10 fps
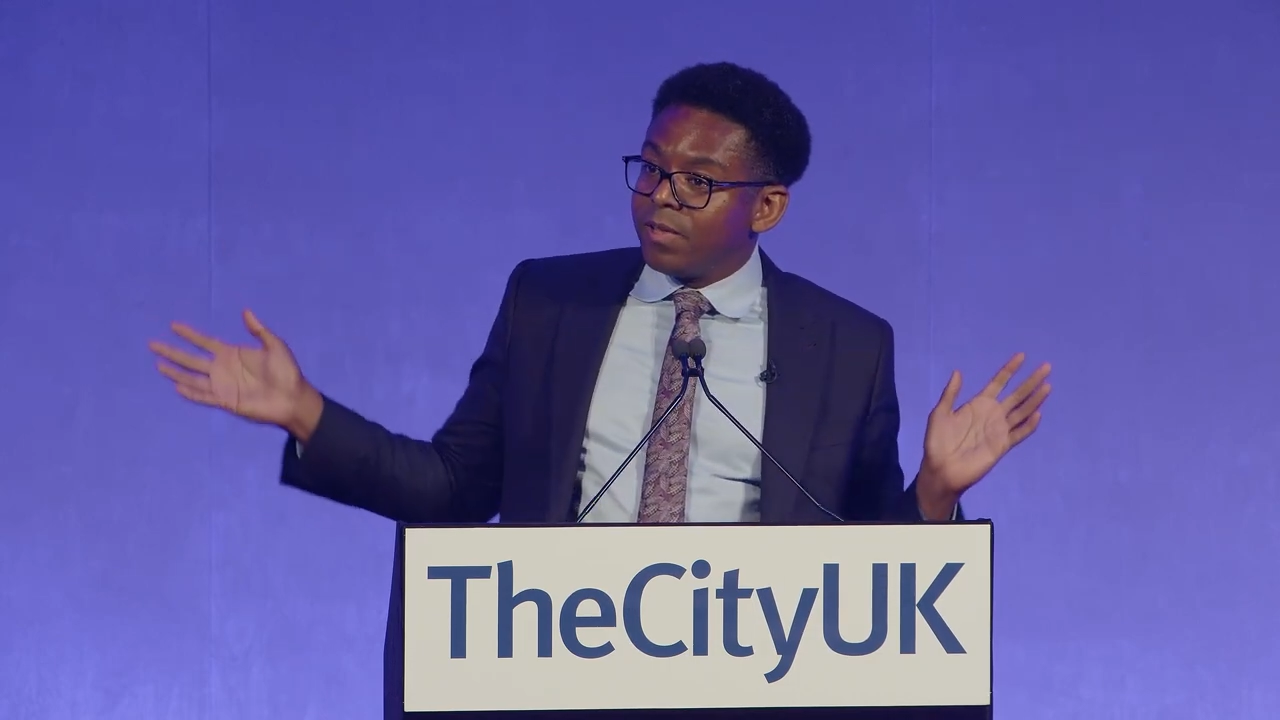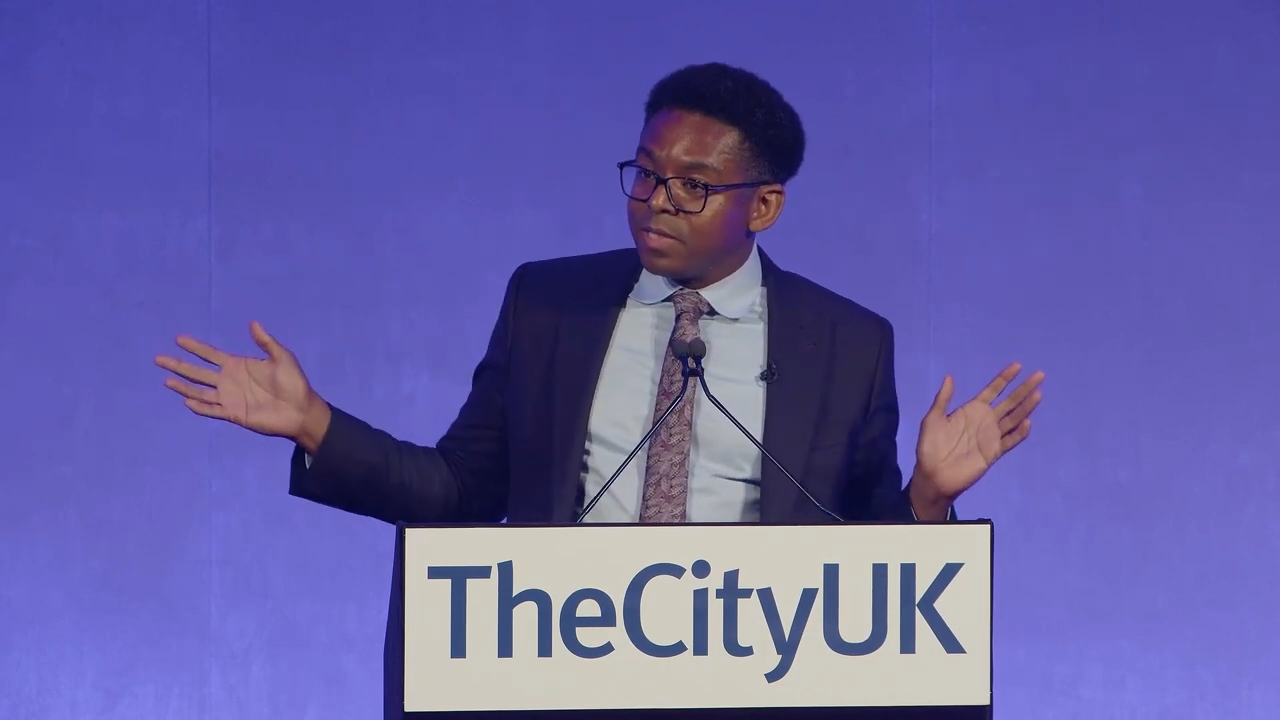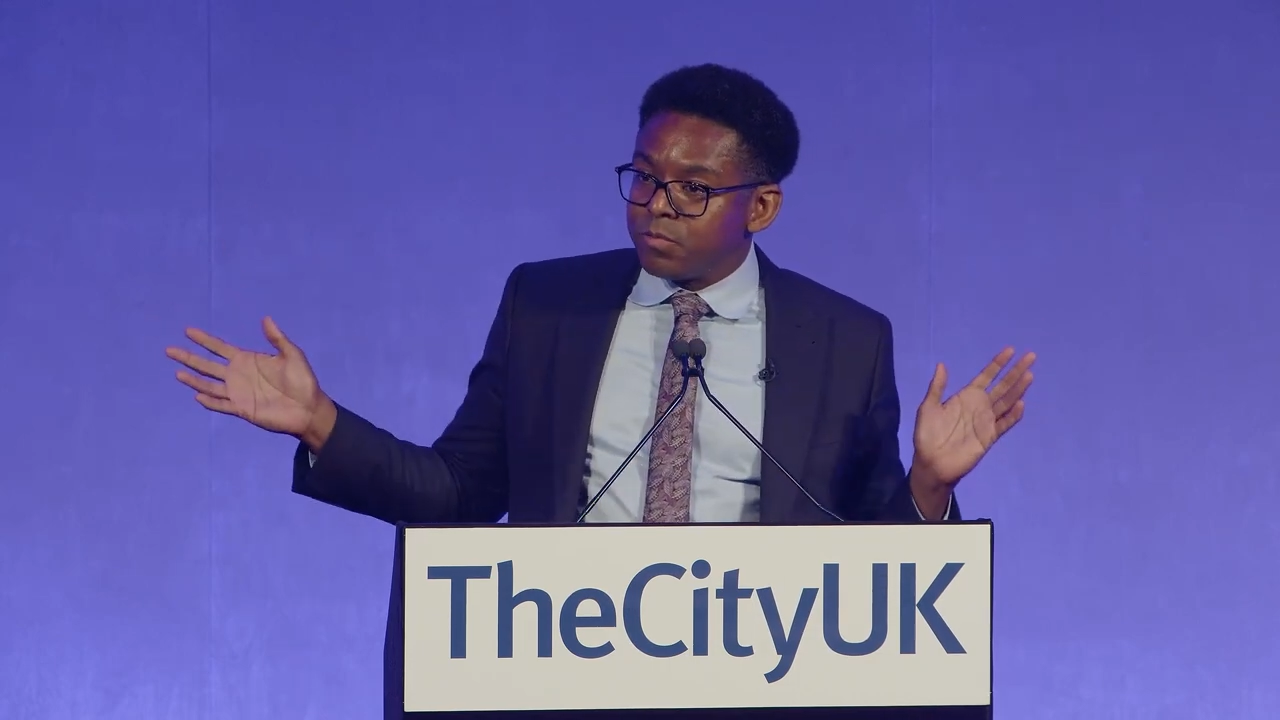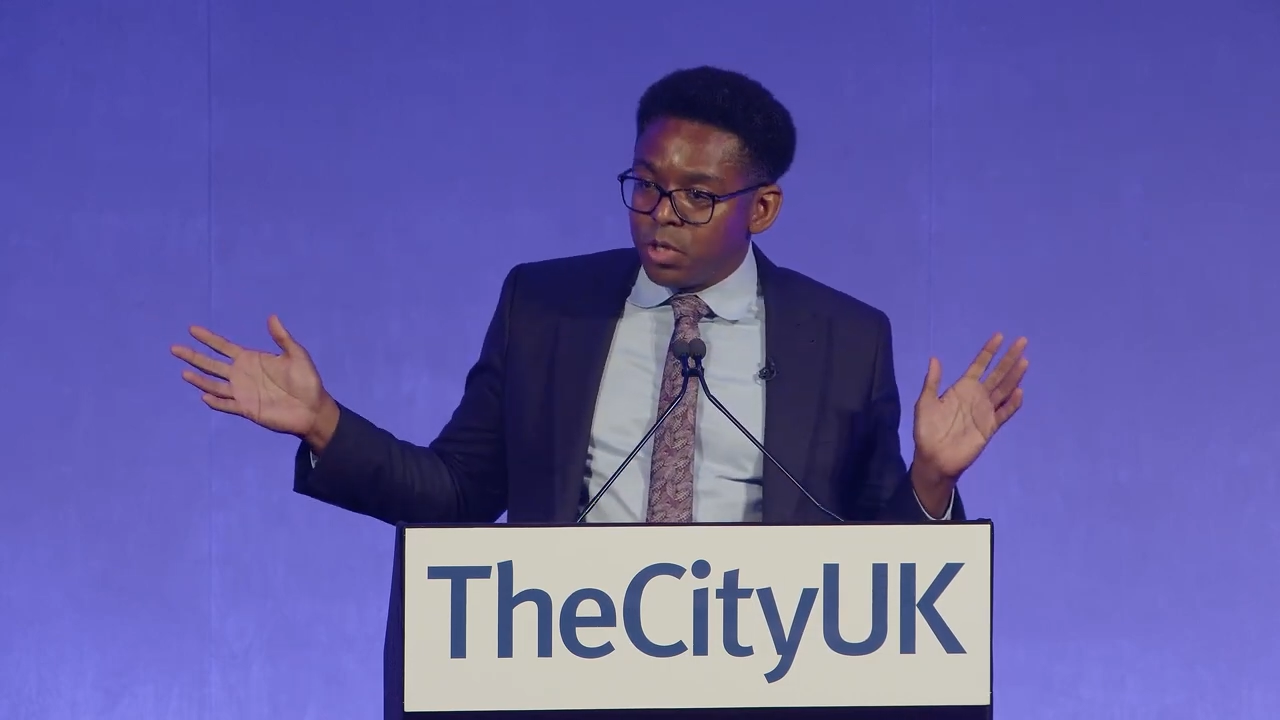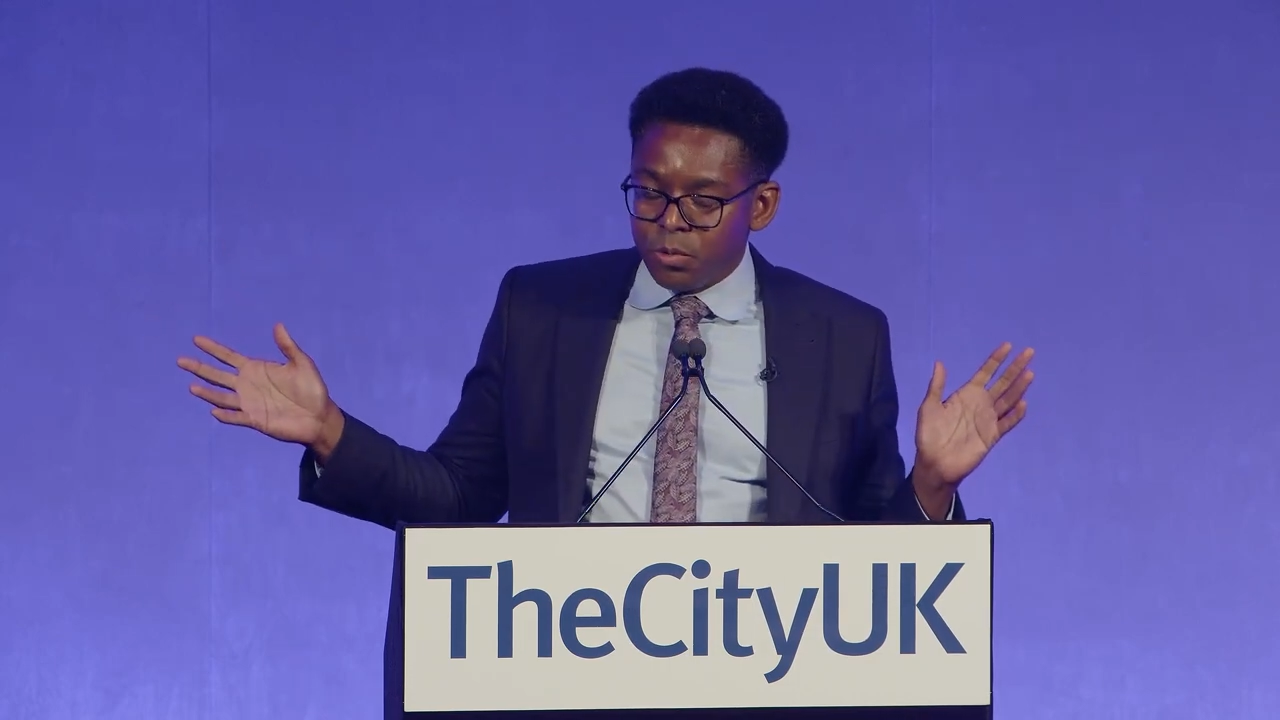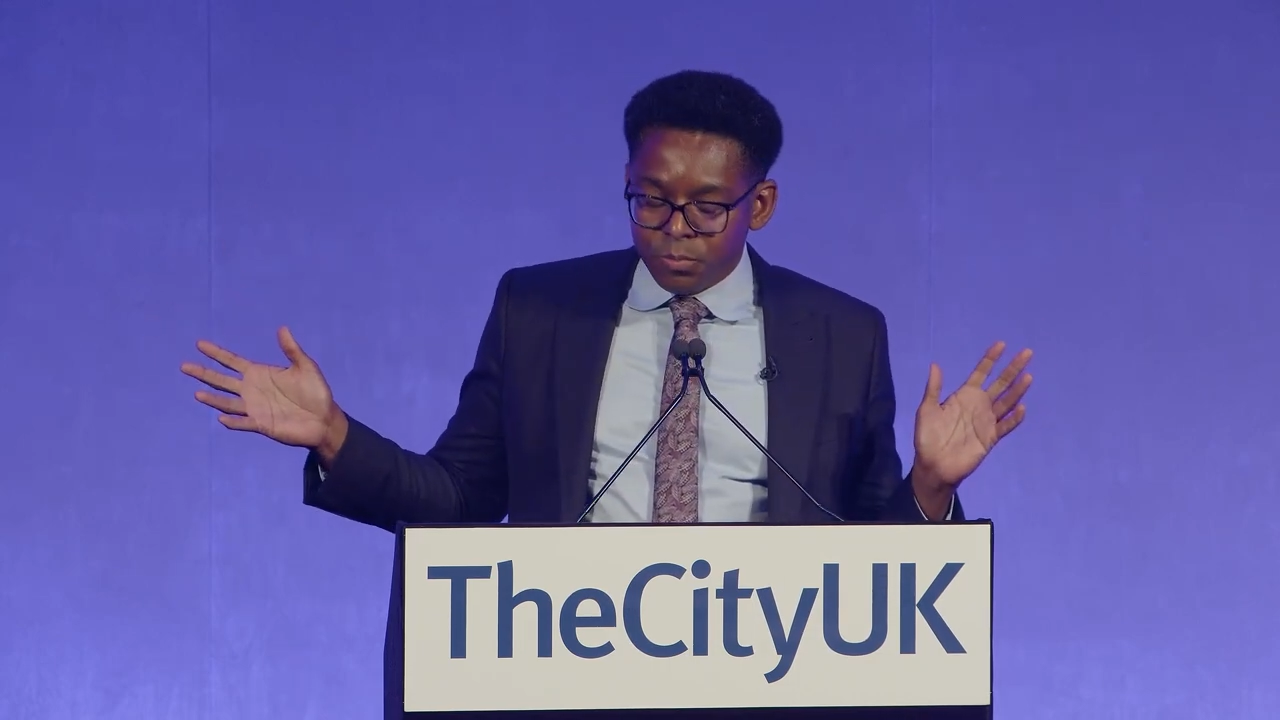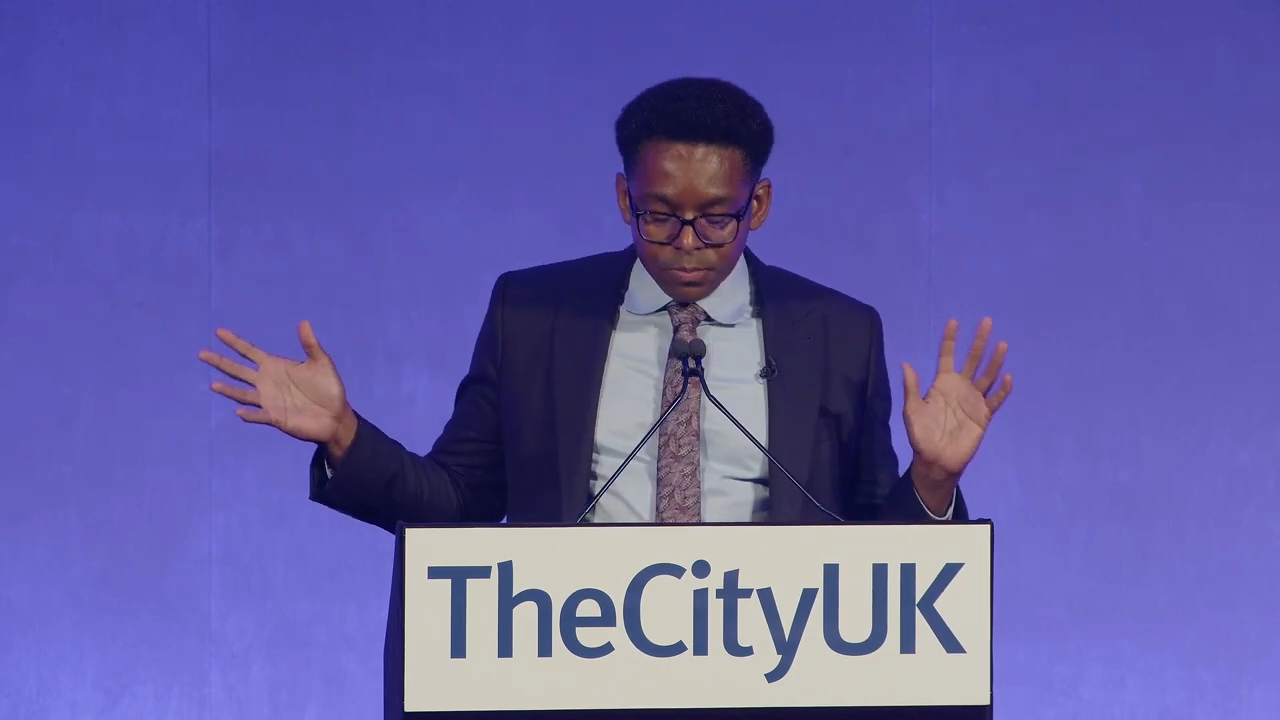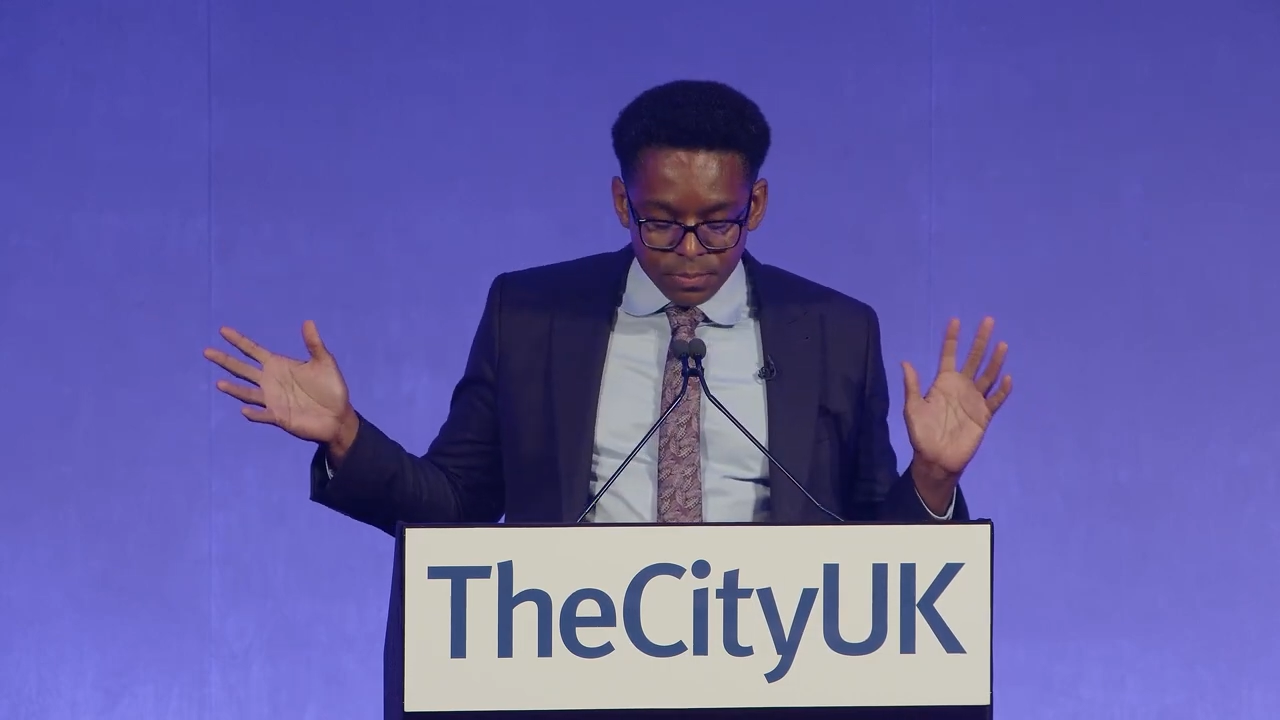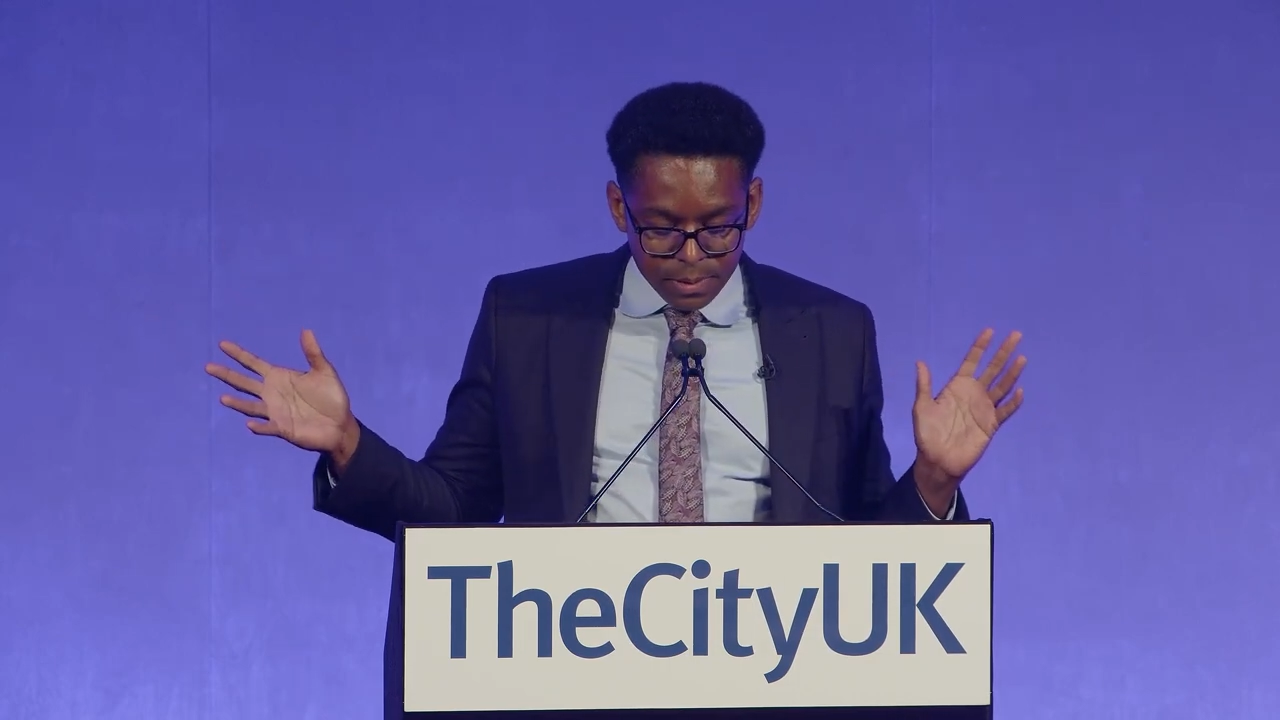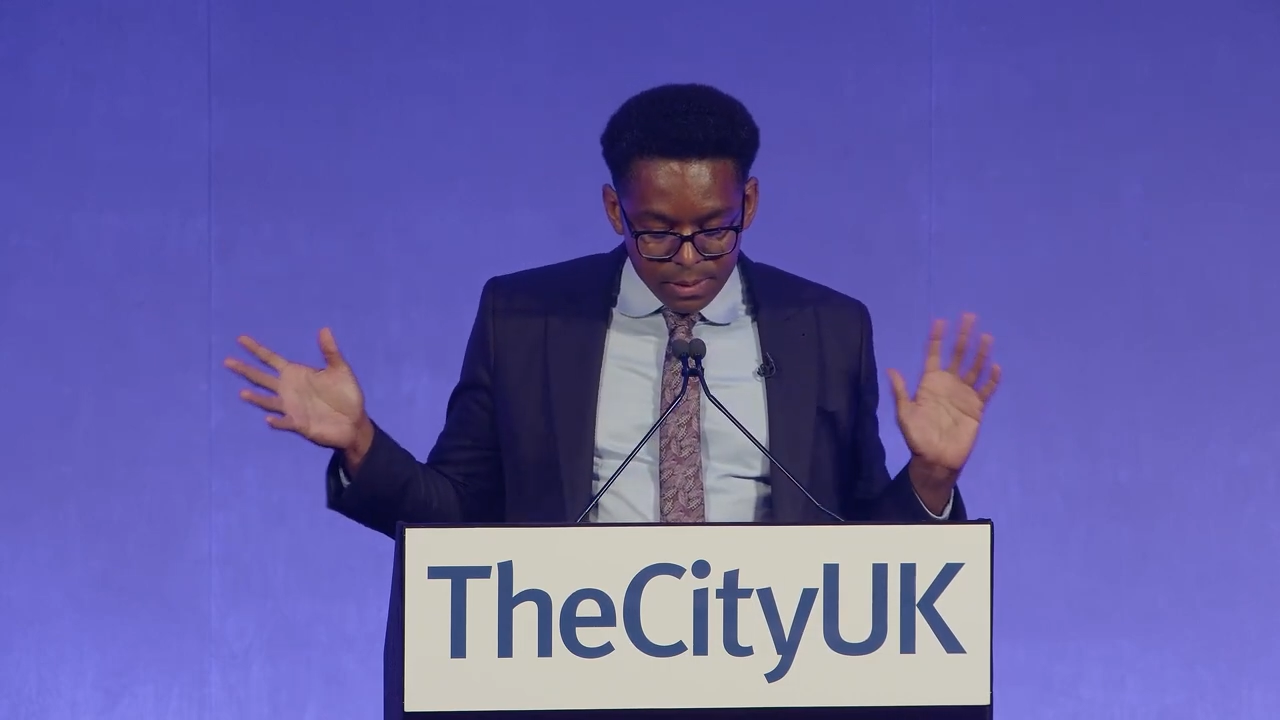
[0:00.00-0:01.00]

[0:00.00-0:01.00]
this room,